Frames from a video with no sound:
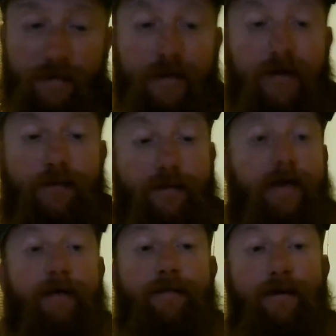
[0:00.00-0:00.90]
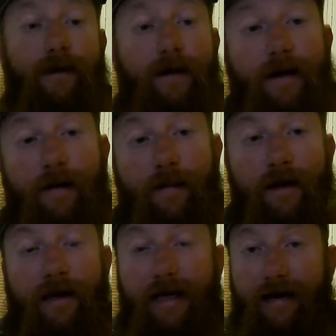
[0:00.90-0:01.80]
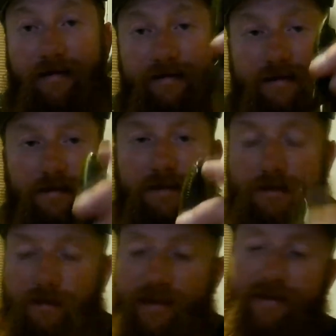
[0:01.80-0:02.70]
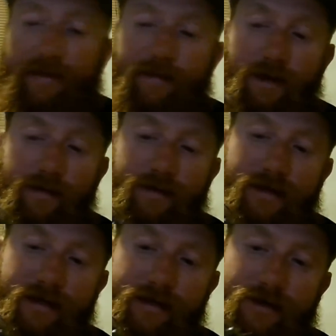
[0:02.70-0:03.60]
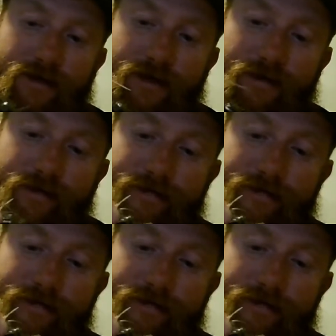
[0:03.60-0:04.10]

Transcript: to you, whatever. But yeah, this Missile Baits D-bomb, use that as a trailer.